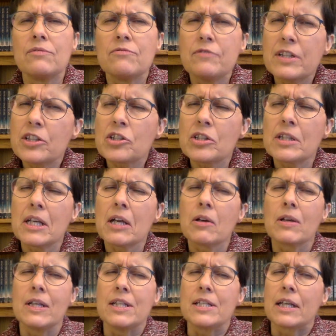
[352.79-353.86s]

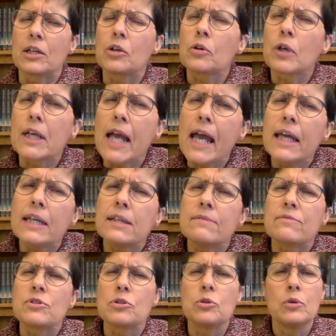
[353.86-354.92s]
visionaries and
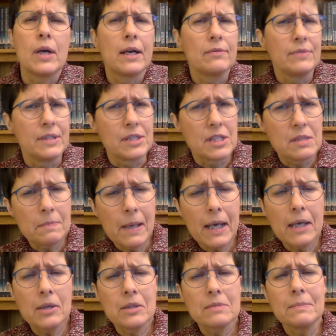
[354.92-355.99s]
creatives who have
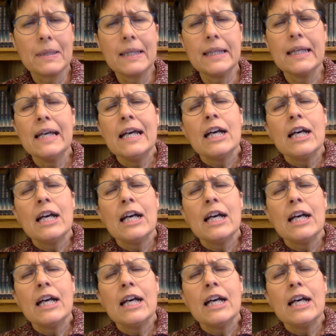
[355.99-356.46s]
inspired me,